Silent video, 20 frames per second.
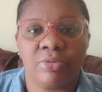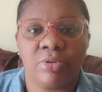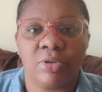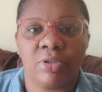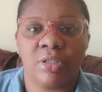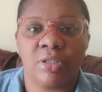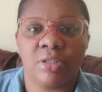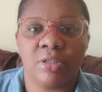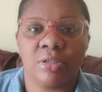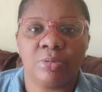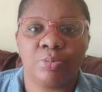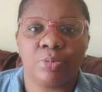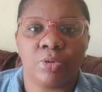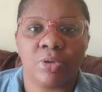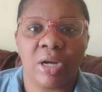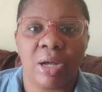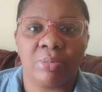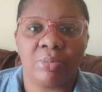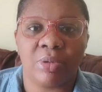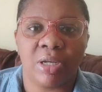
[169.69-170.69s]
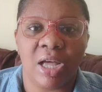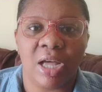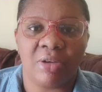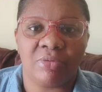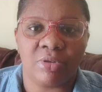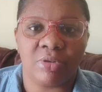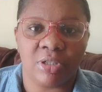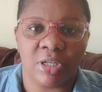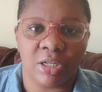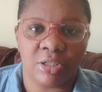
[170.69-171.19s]
for this program they
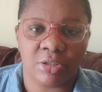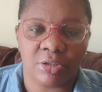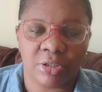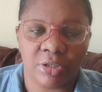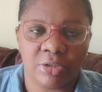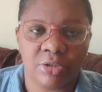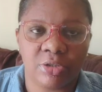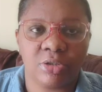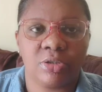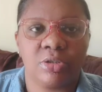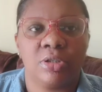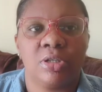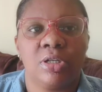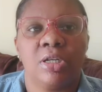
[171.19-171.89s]
have in their church,